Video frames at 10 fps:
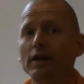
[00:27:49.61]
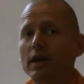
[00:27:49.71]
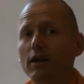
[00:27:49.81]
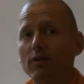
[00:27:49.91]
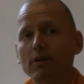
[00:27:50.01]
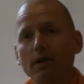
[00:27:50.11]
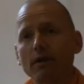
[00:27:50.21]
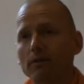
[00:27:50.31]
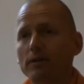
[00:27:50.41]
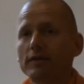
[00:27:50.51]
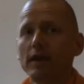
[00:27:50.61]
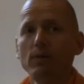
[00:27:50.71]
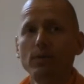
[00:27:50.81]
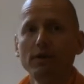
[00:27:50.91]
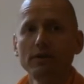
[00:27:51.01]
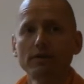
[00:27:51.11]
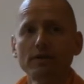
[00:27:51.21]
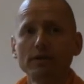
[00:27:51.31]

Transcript: they will stay with us